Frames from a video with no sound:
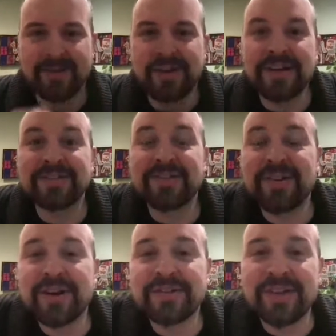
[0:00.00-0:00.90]
You
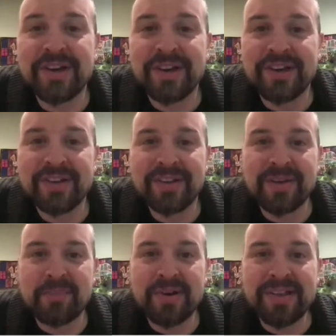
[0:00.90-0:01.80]
guys
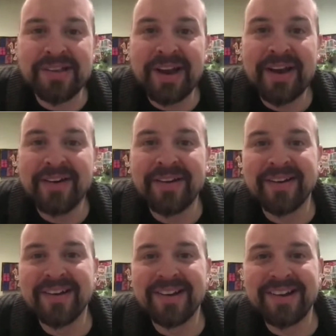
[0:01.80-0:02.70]
like breathing
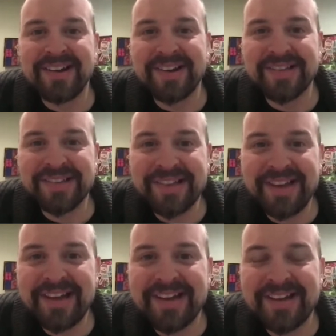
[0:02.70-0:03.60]
air? You guys like
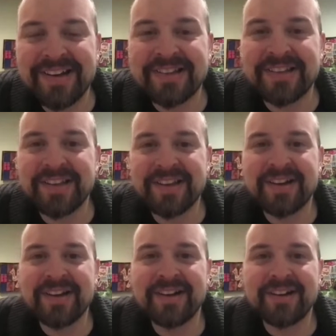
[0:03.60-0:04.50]
that? You guys like
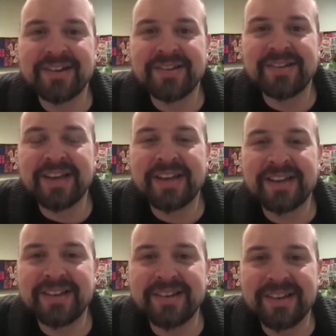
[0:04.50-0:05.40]
taking
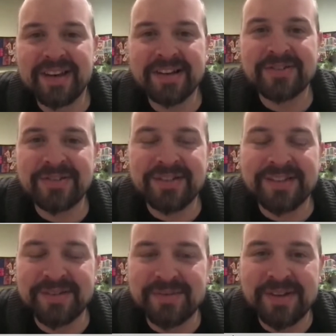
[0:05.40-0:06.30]
in
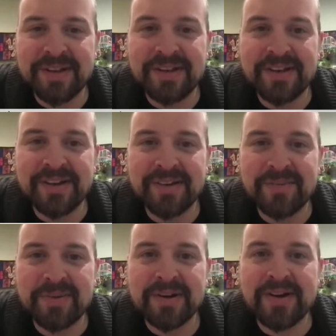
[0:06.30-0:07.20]
oxygen and
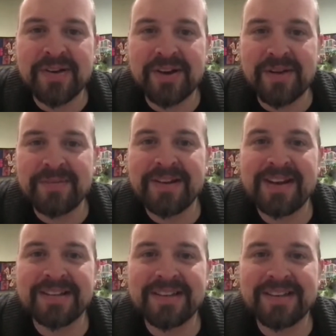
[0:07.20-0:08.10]
putting out carbon
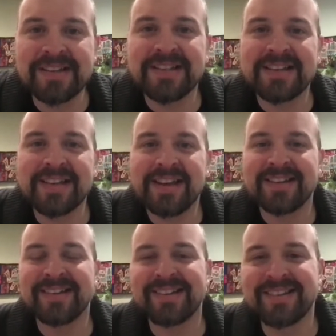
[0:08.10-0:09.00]
dioxide? You guys like
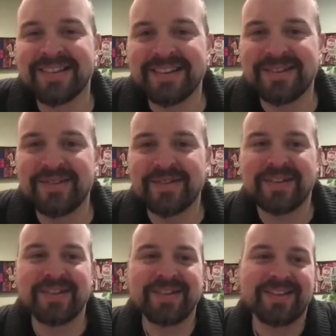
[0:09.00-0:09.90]
that? You guys know
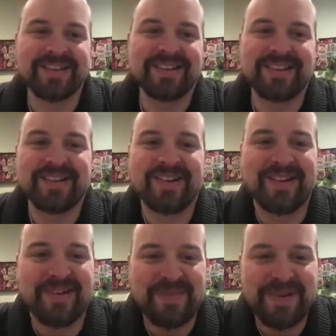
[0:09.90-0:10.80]

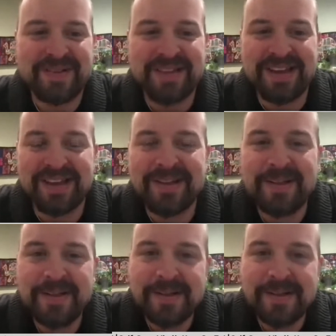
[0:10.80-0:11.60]
all about that?